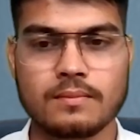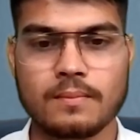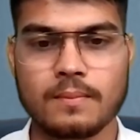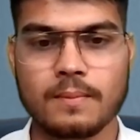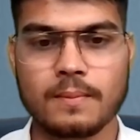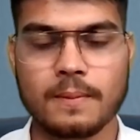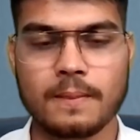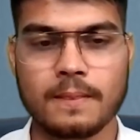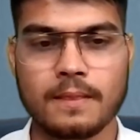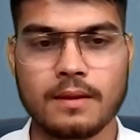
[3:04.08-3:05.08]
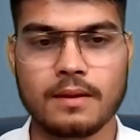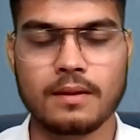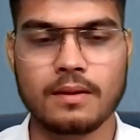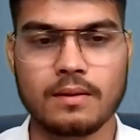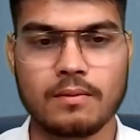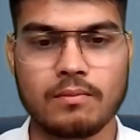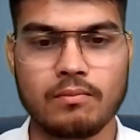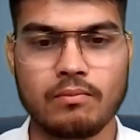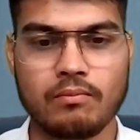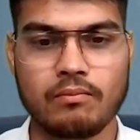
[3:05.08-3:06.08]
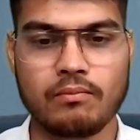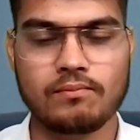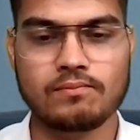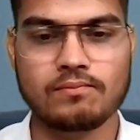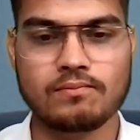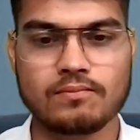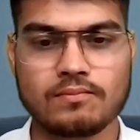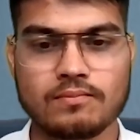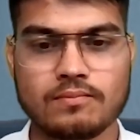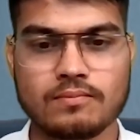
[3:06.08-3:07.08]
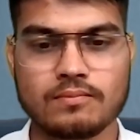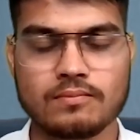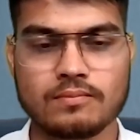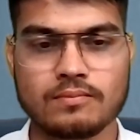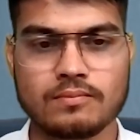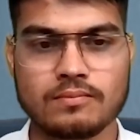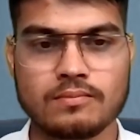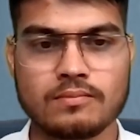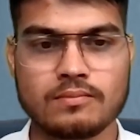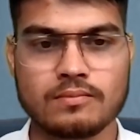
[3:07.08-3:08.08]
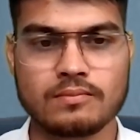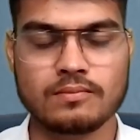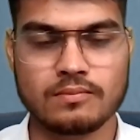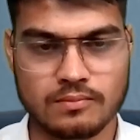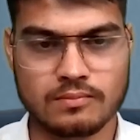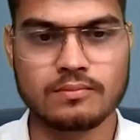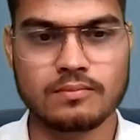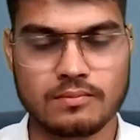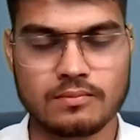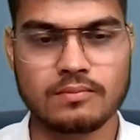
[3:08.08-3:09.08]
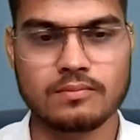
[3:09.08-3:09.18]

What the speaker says: The person shown says nothing.